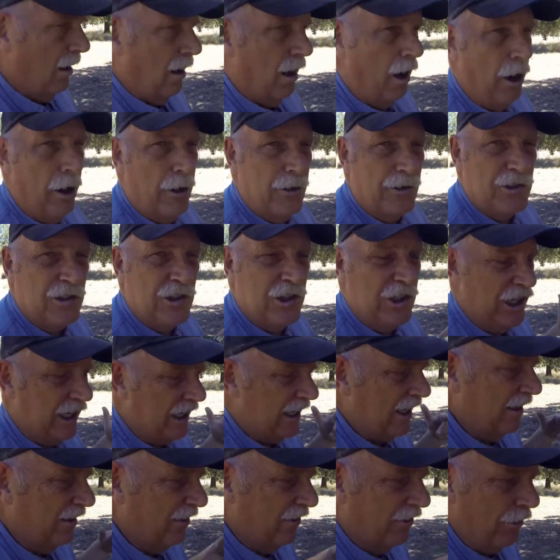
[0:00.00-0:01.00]
All
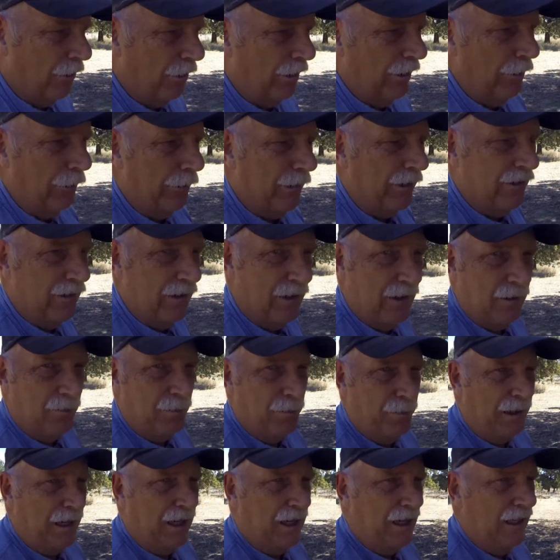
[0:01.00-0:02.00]
chickens are interested
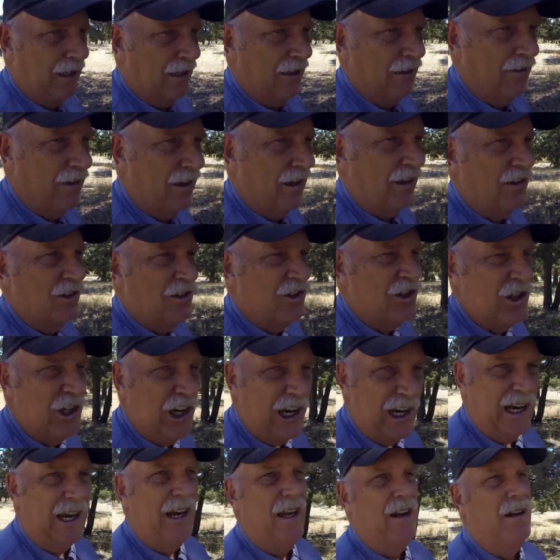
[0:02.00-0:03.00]
in being is a
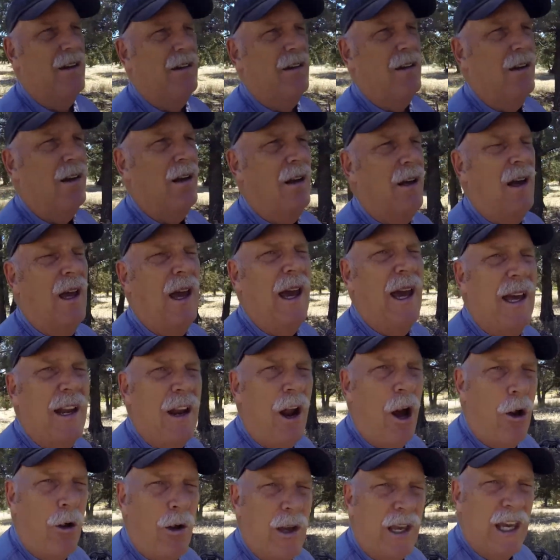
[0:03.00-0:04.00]
chicken, and
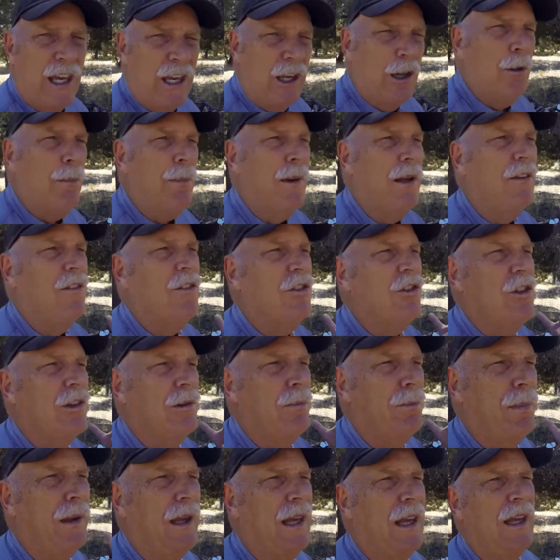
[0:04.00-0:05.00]
all humans
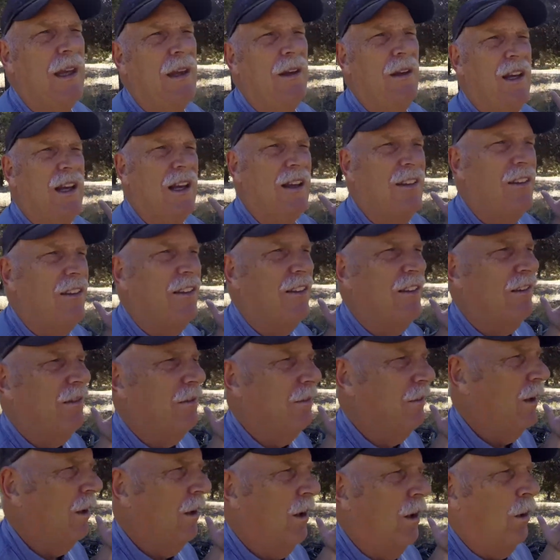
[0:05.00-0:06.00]
should be
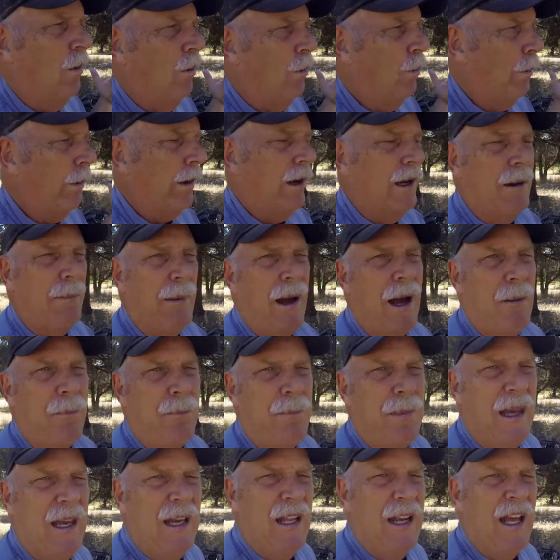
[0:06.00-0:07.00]
worried about
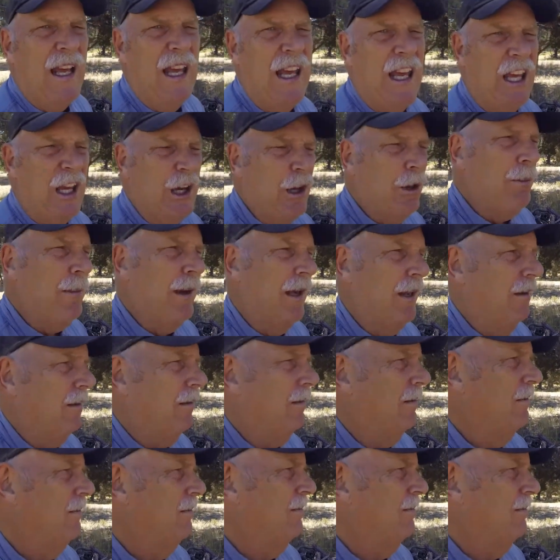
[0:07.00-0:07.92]
being a human.